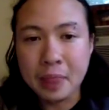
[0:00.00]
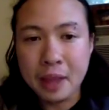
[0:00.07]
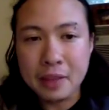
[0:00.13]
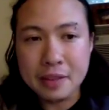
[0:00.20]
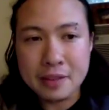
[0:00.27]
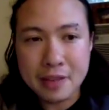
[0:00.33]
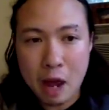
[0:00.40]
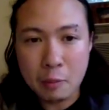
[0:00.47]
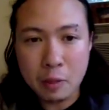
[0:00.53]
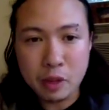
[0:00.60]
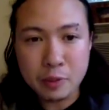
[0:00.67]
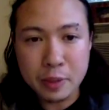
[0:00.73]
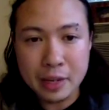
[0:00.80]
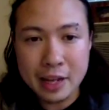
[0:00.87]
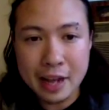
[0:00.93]
This is how
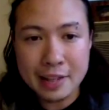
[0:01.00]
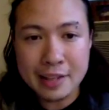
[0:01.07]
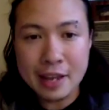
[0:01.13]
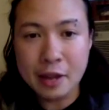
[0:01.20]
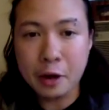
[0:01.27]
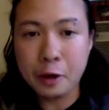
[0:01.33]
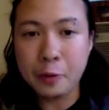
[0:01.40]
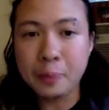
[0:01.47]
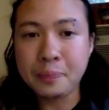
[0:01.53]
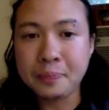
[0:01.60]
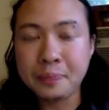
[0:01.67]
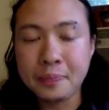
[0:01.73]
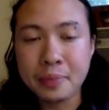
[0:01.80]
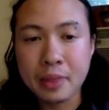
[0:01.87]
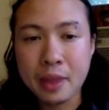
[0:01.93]
much money I take home.
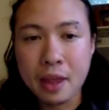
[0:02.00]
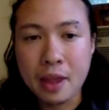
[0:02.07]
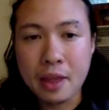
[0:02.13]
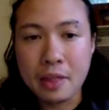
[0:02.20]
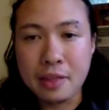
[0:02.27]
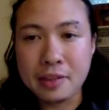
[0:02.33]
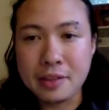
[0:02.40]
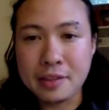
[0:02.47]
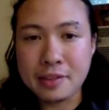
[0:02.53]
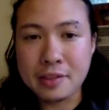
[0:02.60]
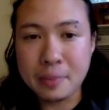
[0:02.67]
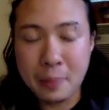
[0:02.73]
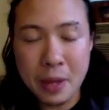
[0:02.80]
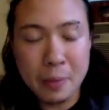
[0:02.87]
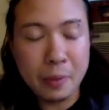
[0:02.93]
This is
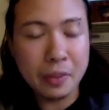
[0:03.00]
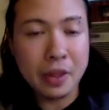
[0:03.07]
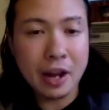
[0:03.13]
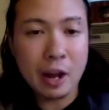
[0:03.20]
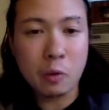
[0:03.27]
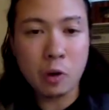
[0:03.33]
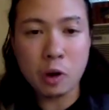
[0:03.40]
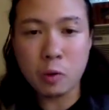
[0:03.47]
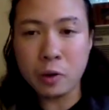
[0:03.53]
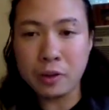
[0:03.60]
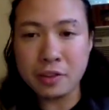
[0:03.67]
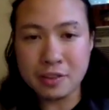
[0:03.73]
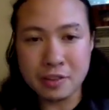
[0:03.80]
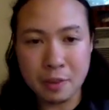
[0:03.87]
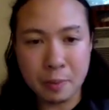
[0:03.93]
the people that I work with.
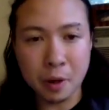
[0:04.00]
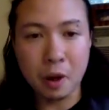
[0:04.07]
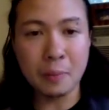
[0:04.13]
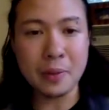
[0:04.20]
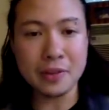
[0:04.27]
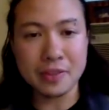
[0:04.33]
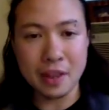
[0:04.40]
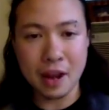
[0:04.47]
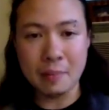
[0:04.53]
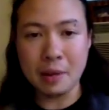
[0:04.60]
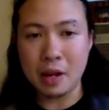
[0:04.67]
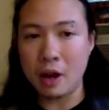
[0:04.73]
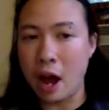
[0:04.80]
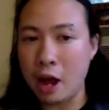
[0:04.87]
This is the purpose that I'm here.